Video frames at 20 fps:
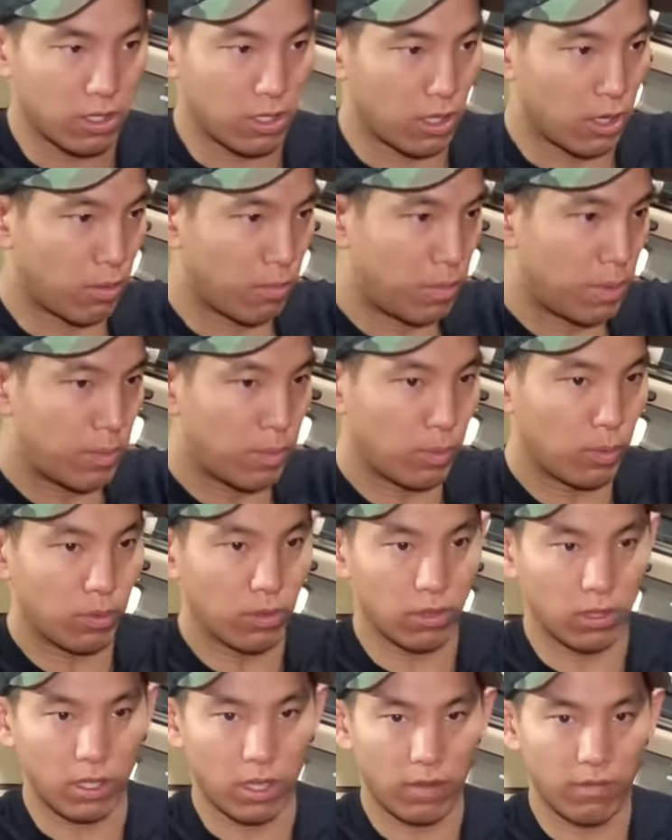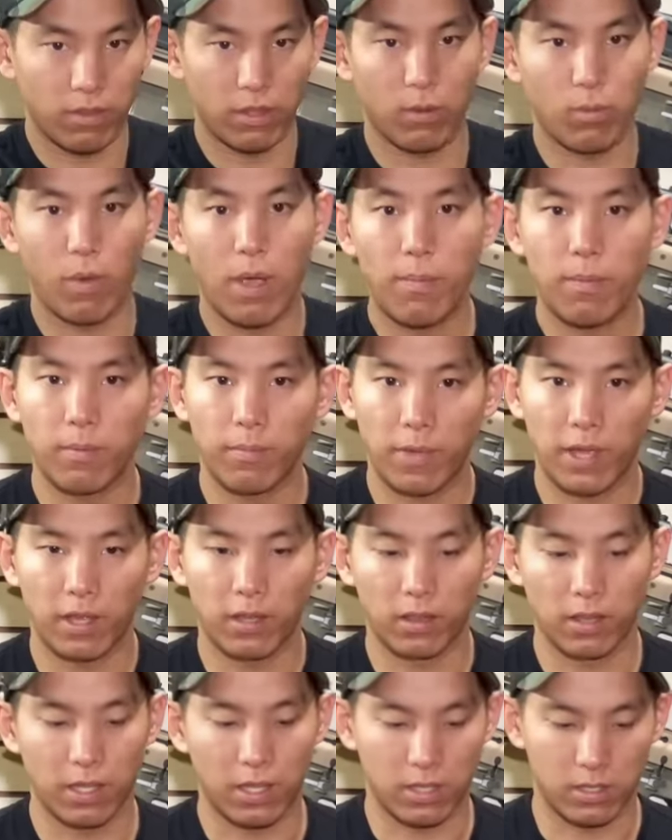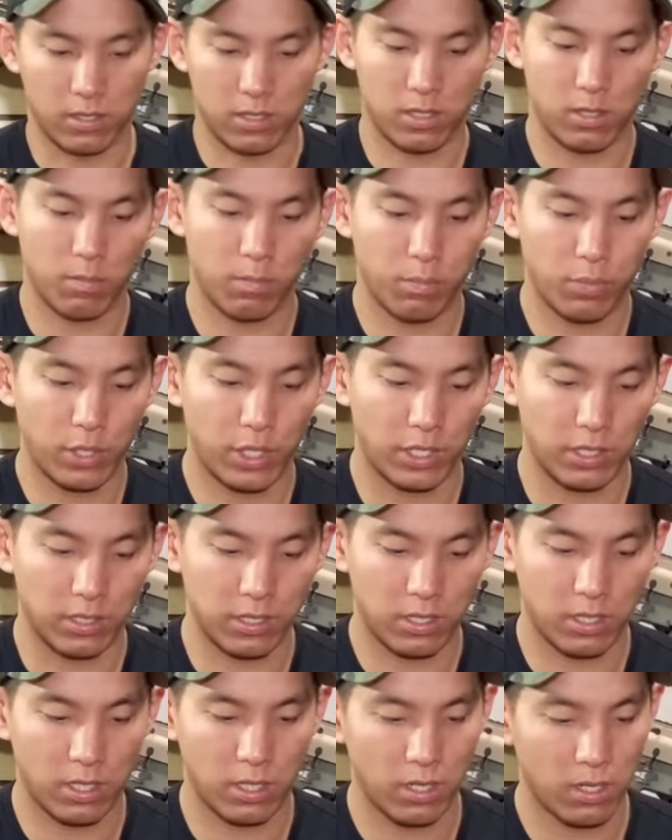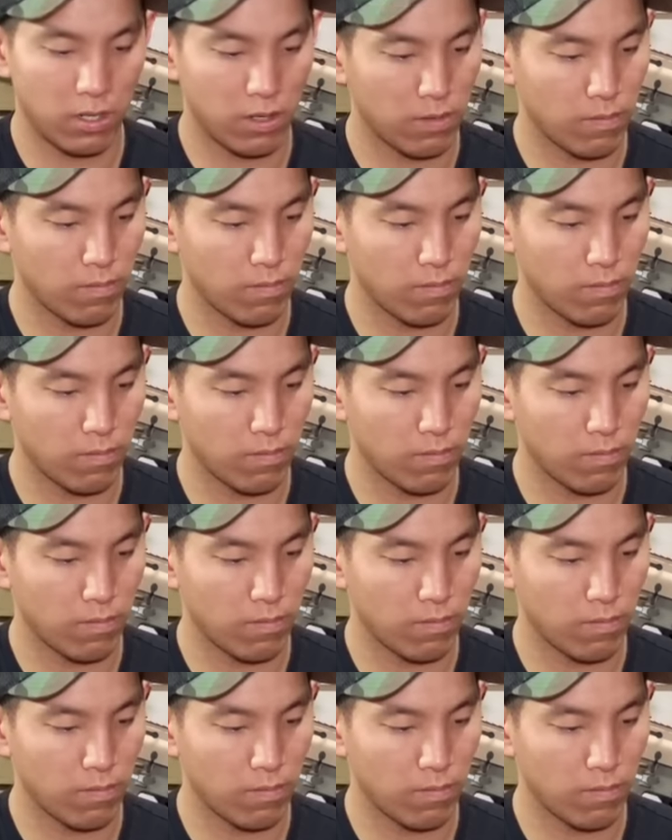You know, people love their weapon mad lights, but